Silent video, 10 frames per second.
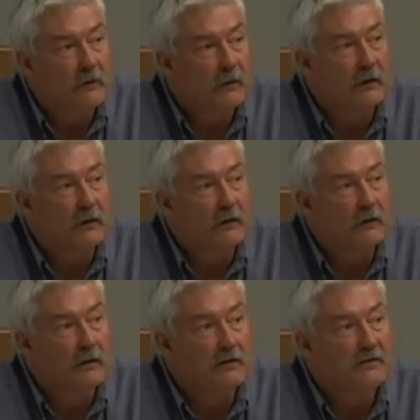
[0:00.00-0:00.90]

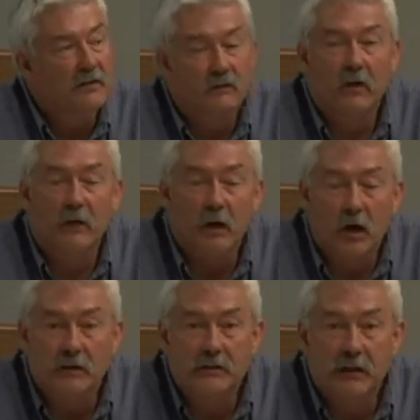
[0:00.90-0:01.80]
the stuff coming
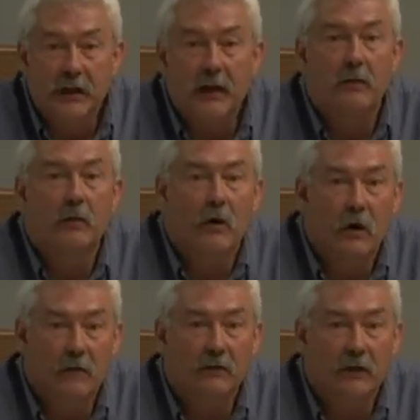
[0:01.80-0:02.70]
onto the lab,
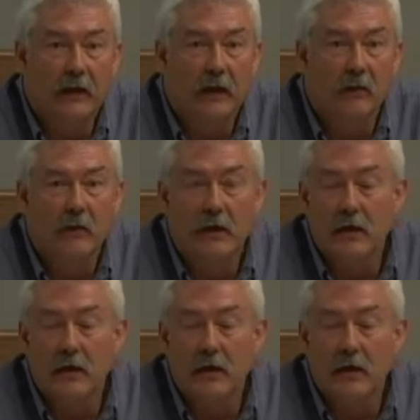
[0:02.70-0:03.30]
off the lab.